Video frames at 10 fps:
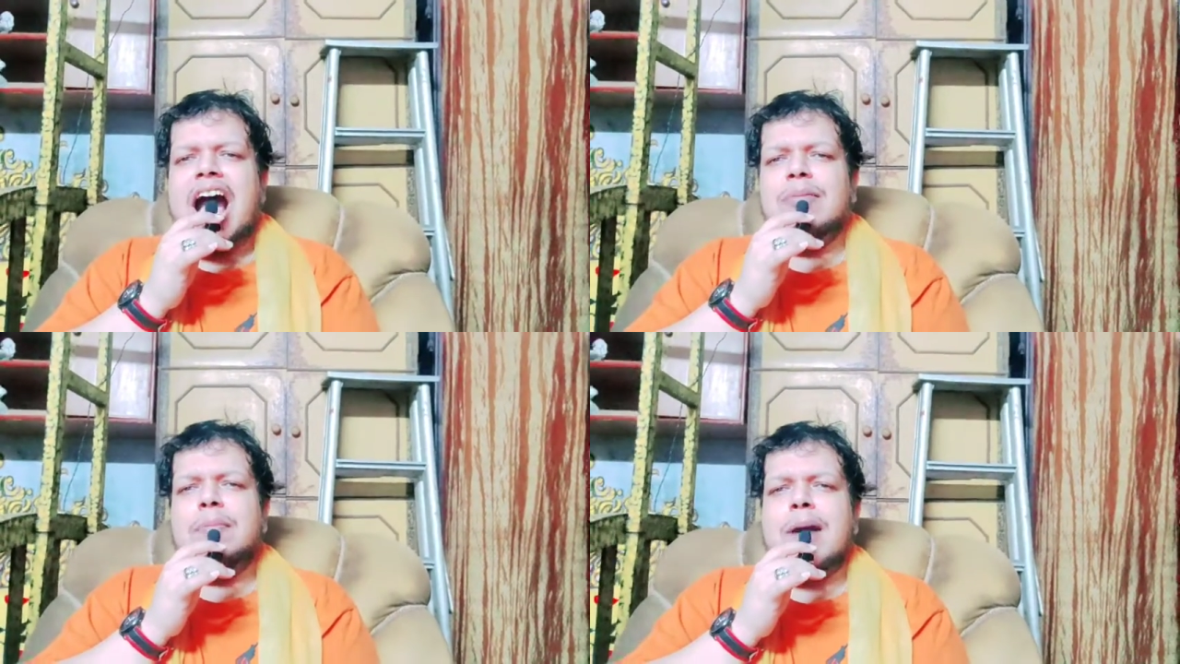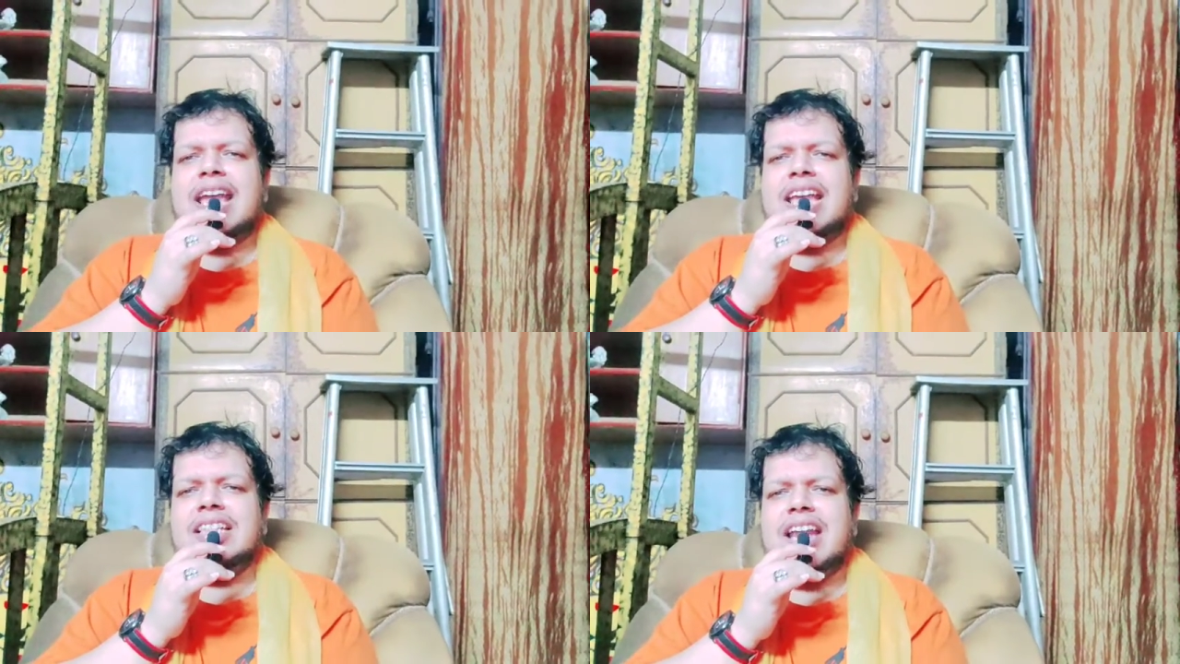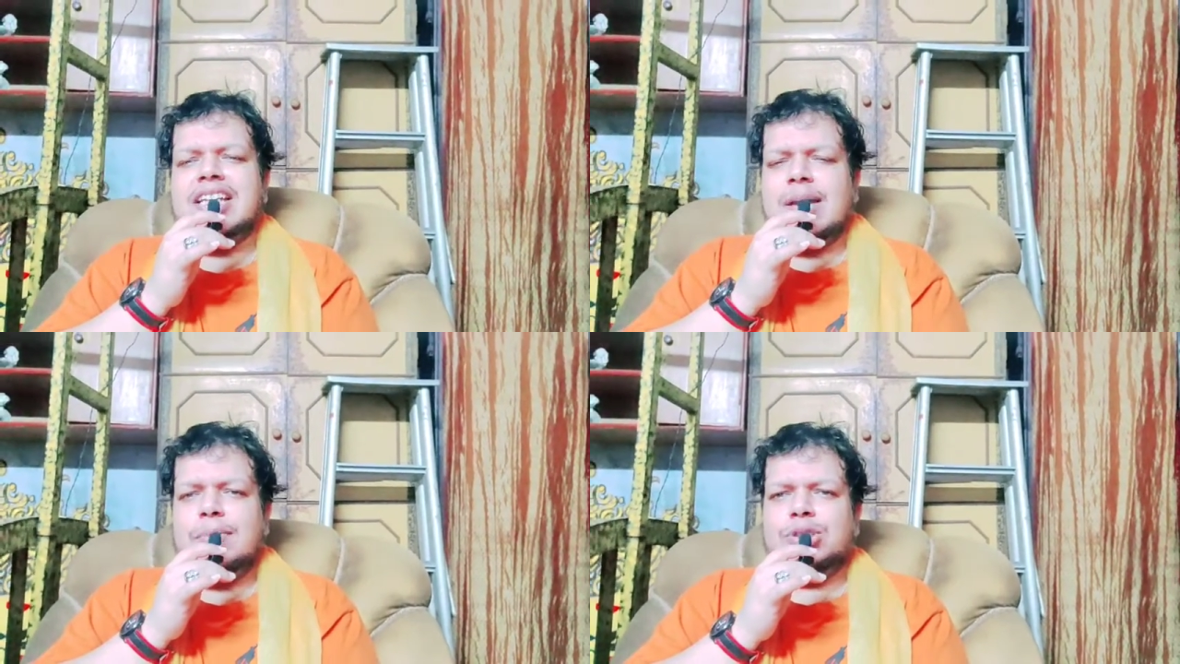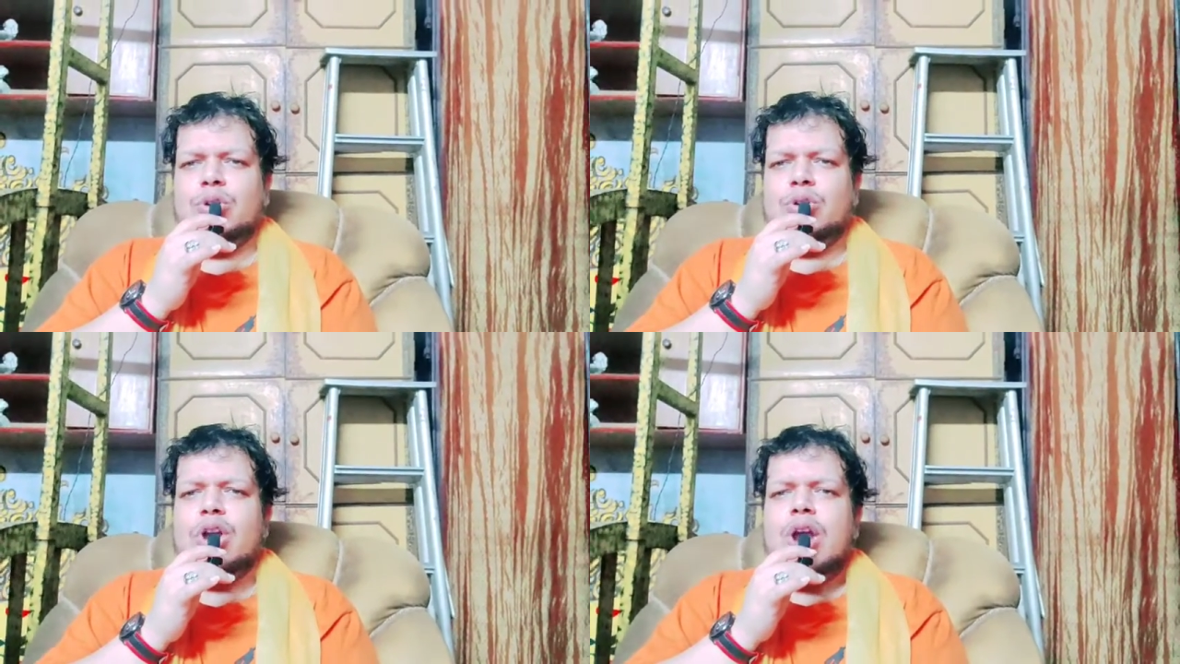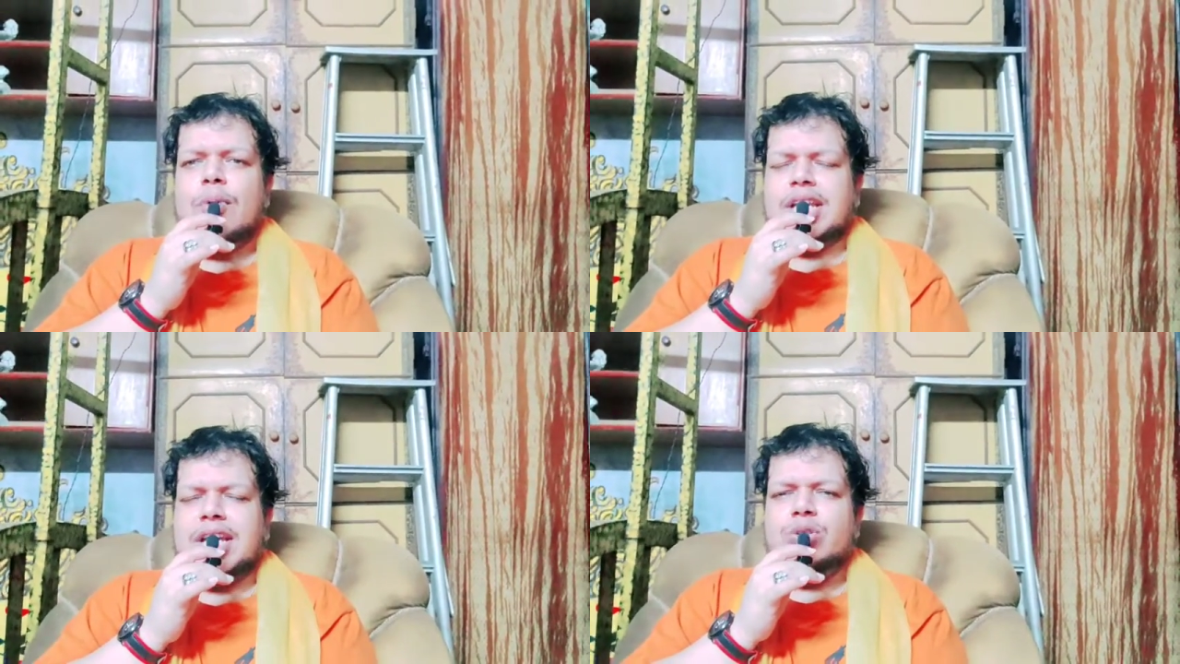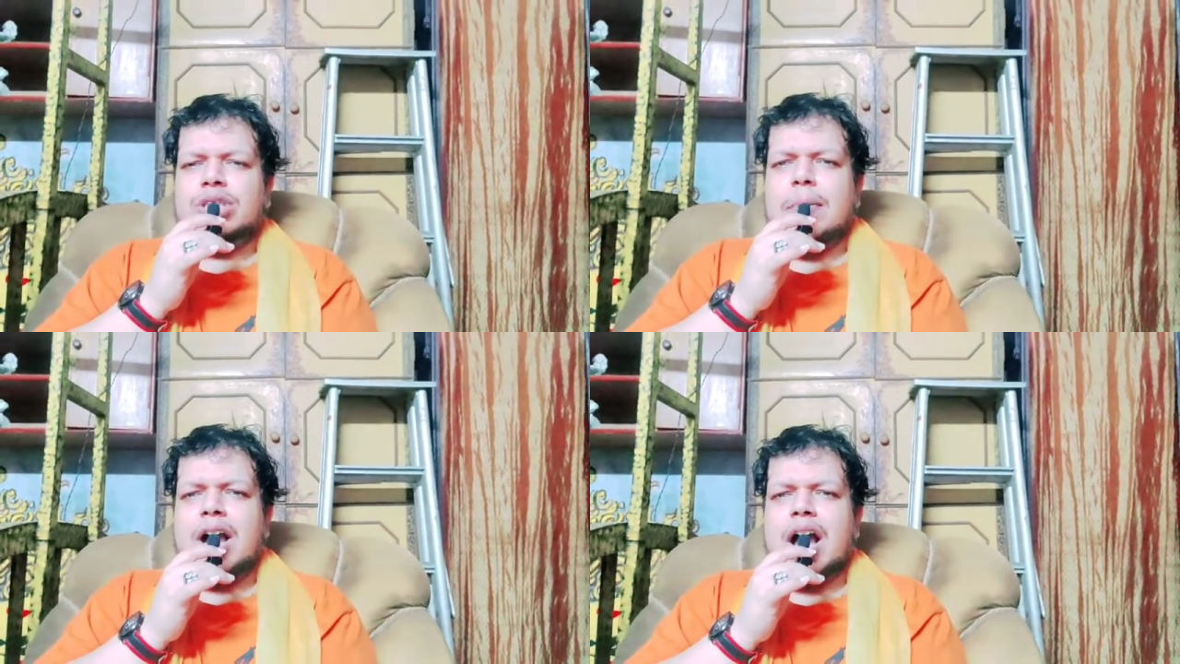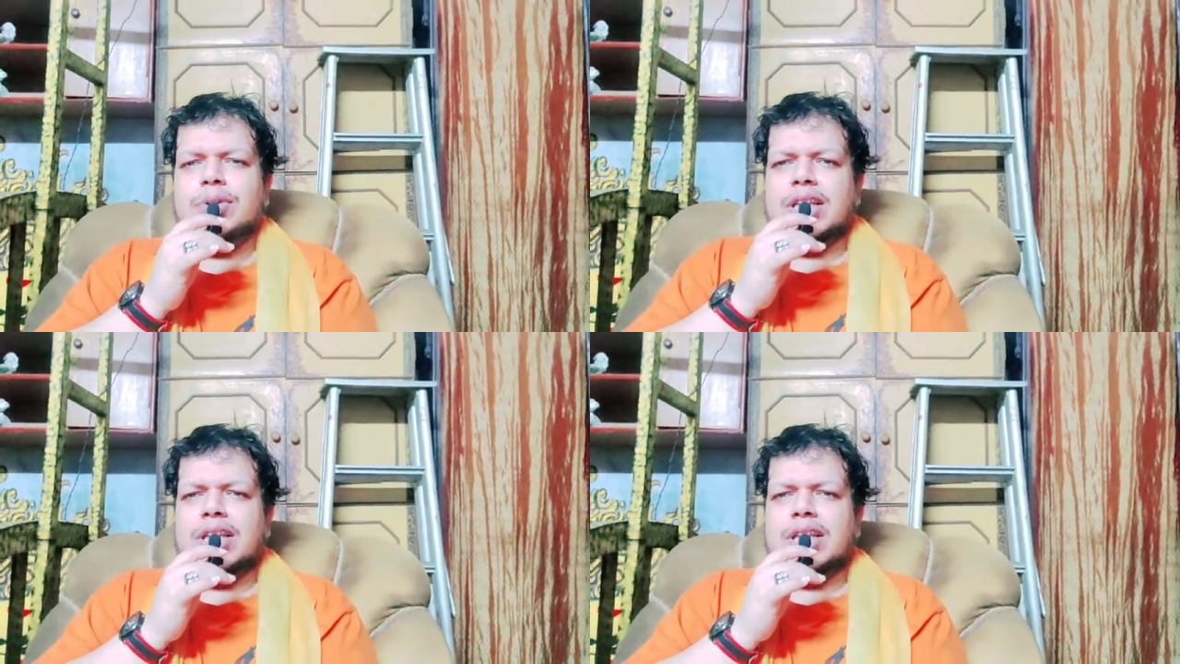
I'll be back in the next episode with a new Dhamaka,